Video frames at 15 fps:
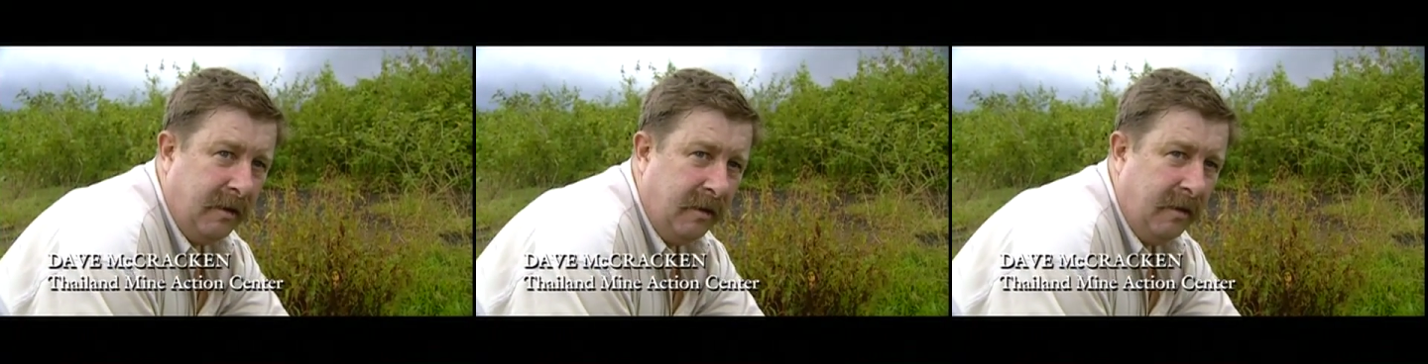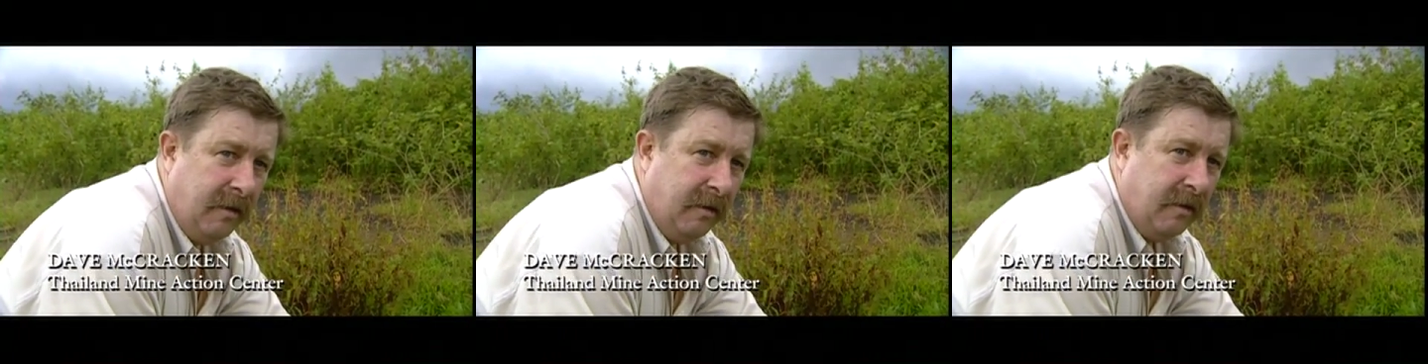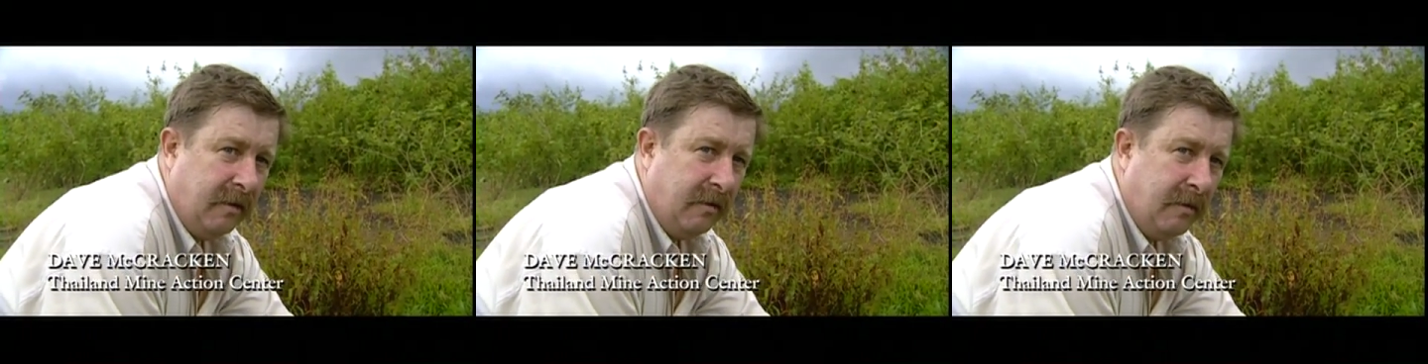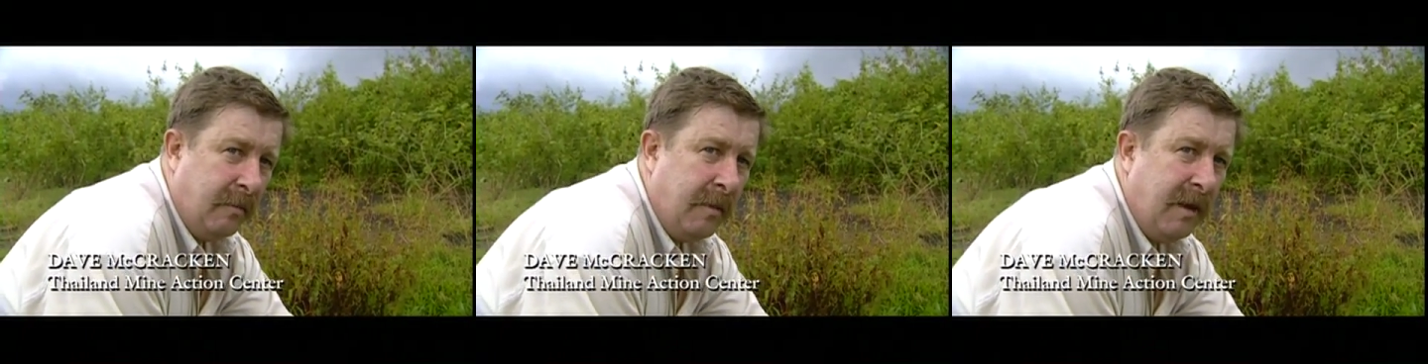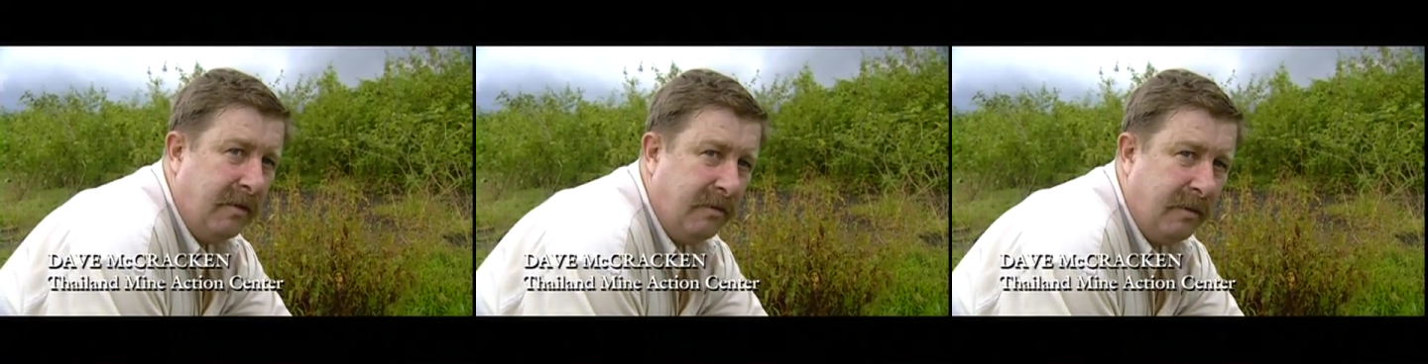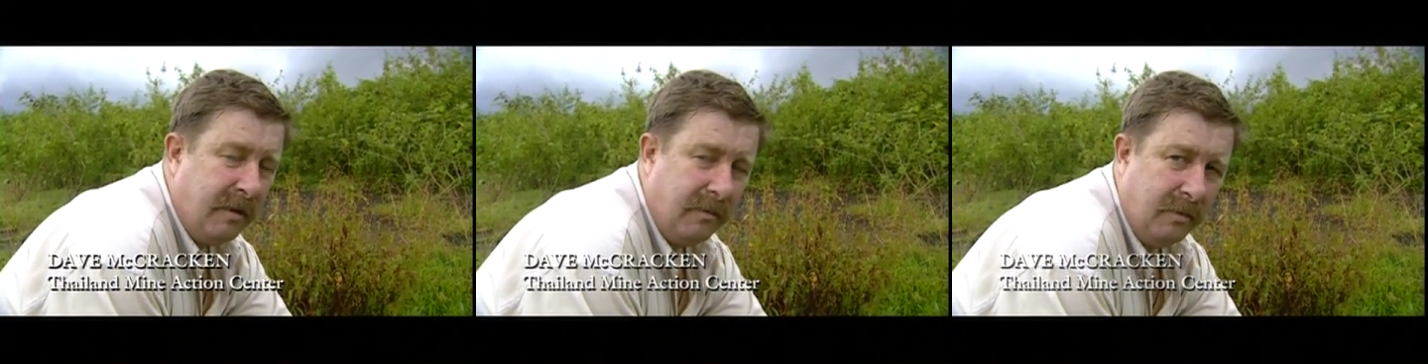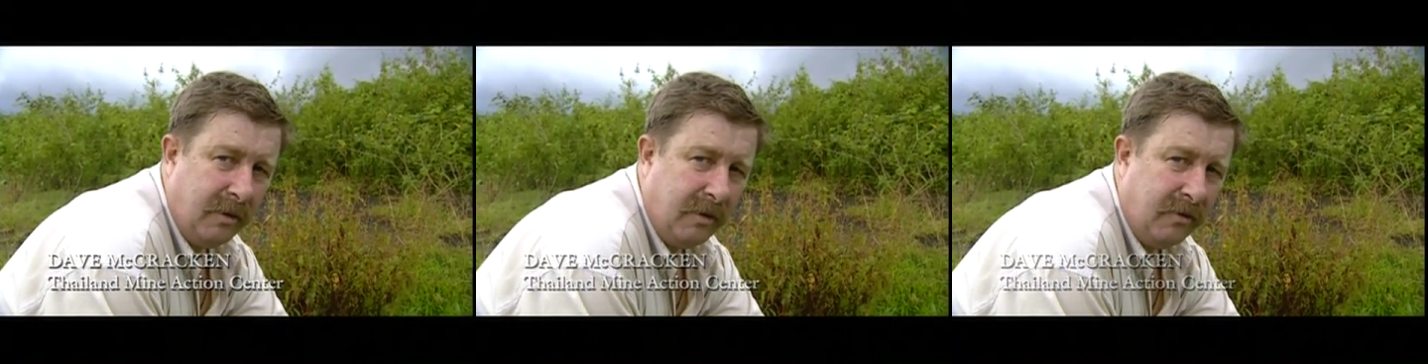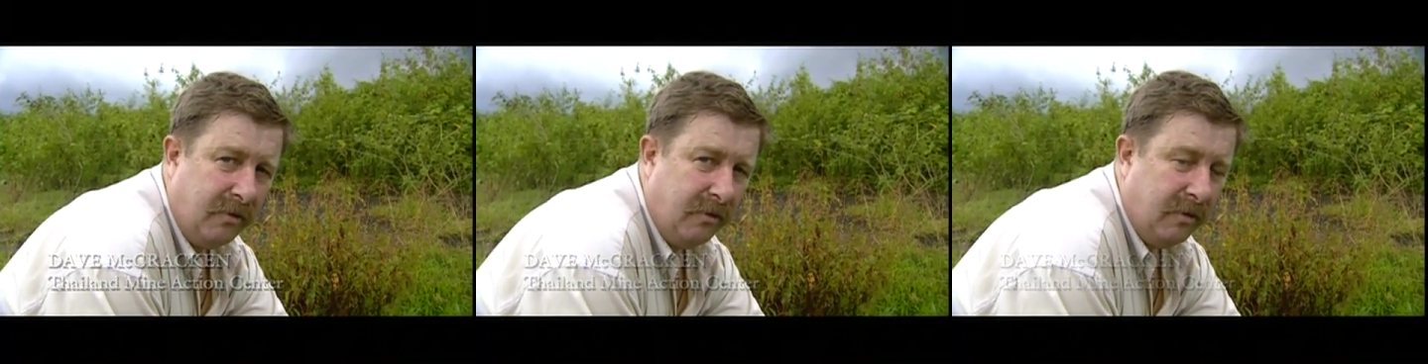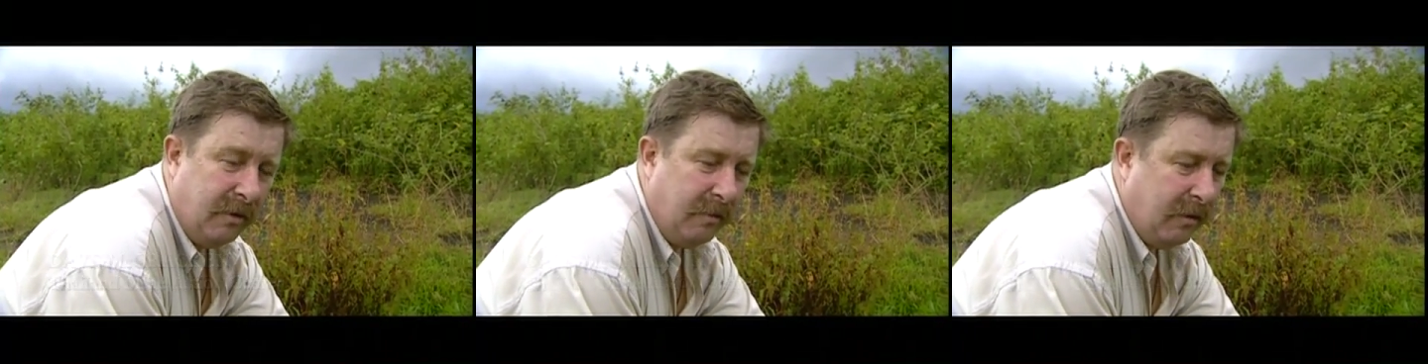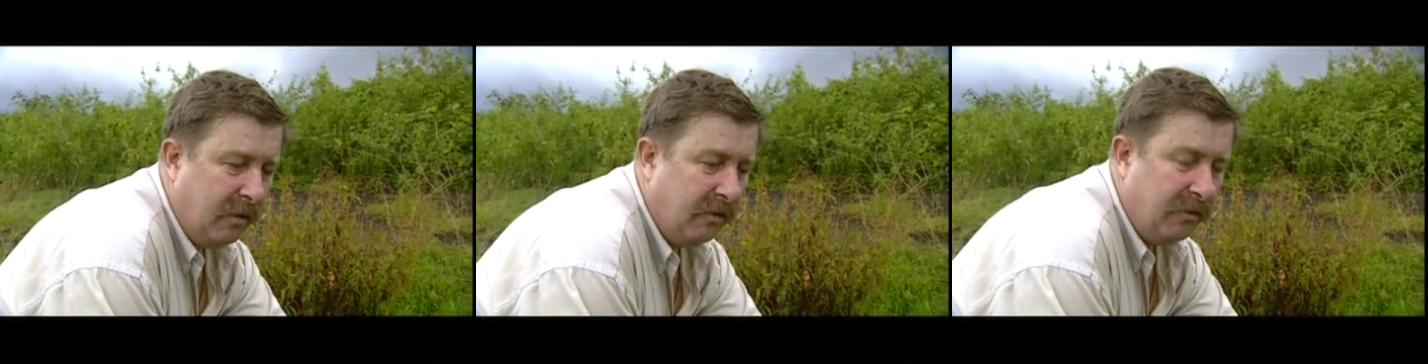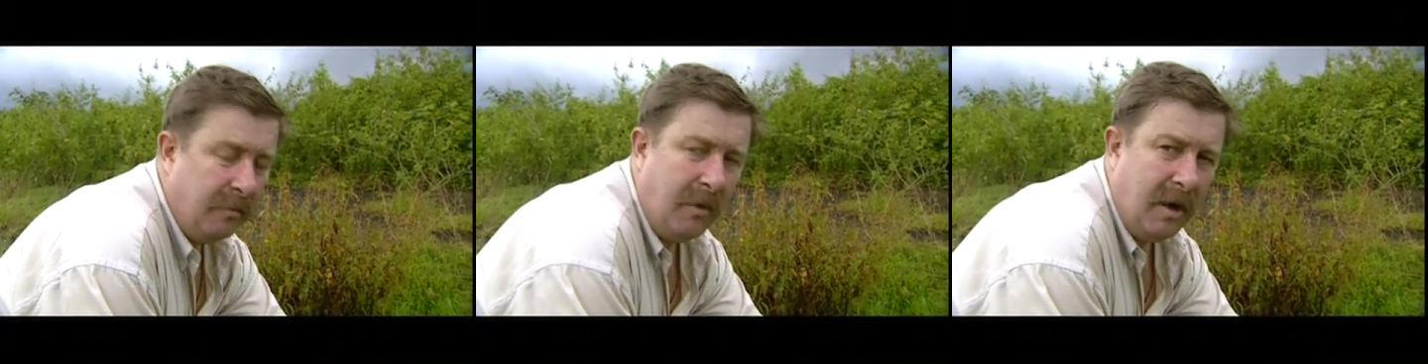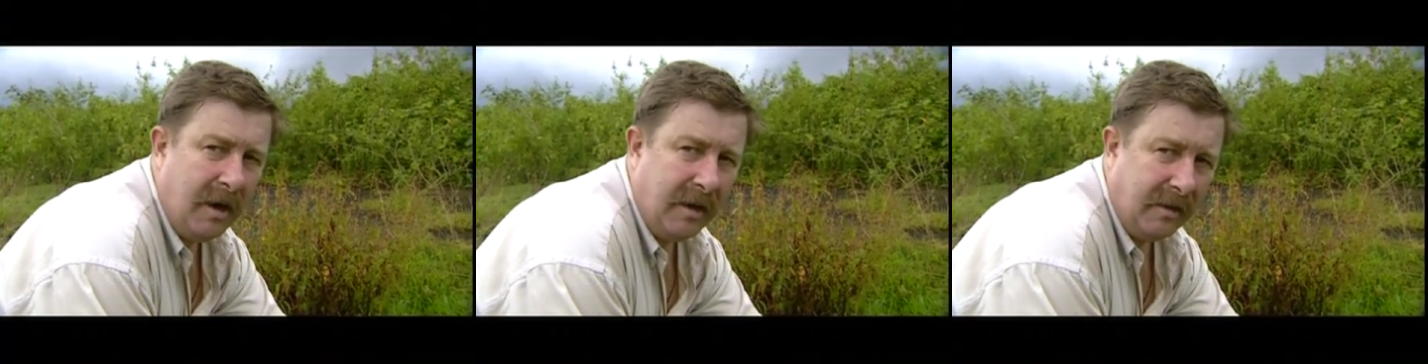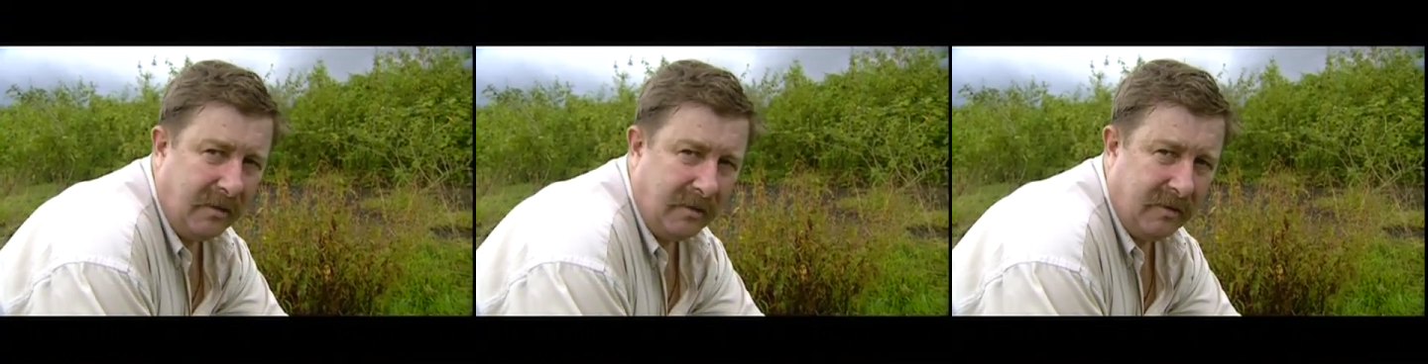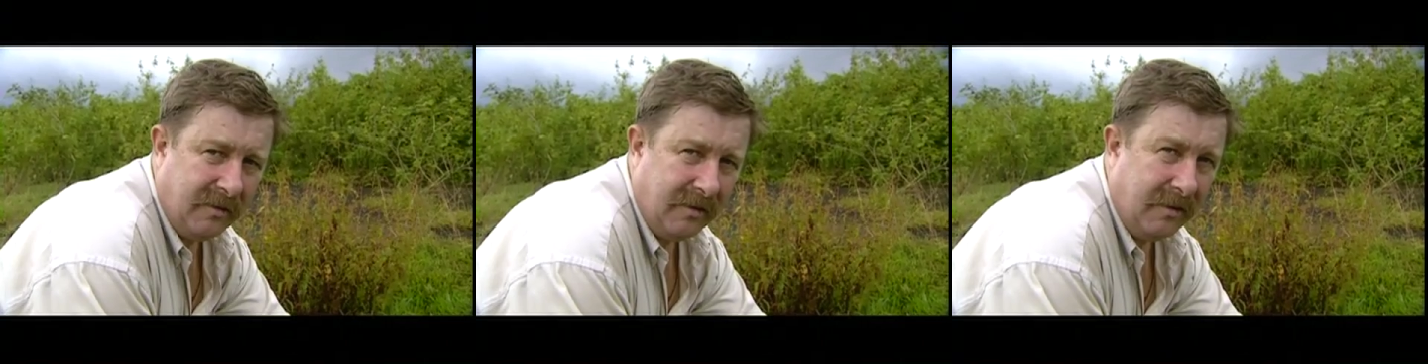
The main threat we're concerned about is mines.